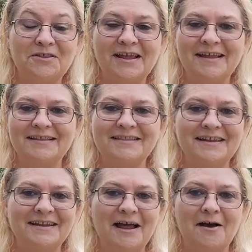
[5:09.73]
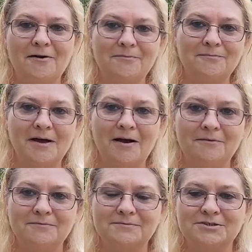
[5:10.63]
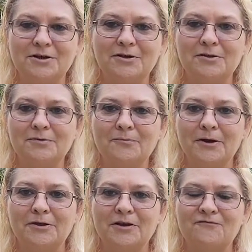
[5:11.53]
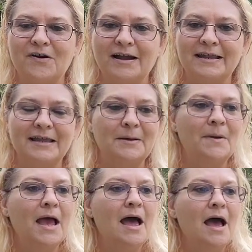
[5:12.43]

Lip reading: thing, then I'll show you where you can find him.